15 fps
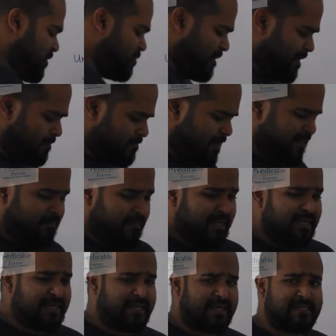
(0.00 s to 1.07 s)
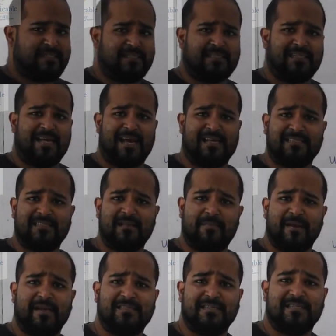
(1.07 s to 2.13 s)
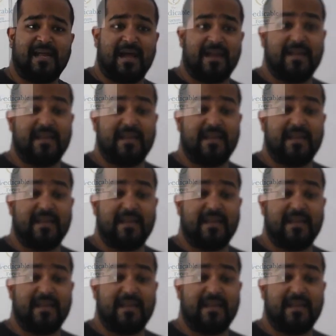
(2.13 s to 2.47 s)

you mean by the bleeding tendency? Has the patient had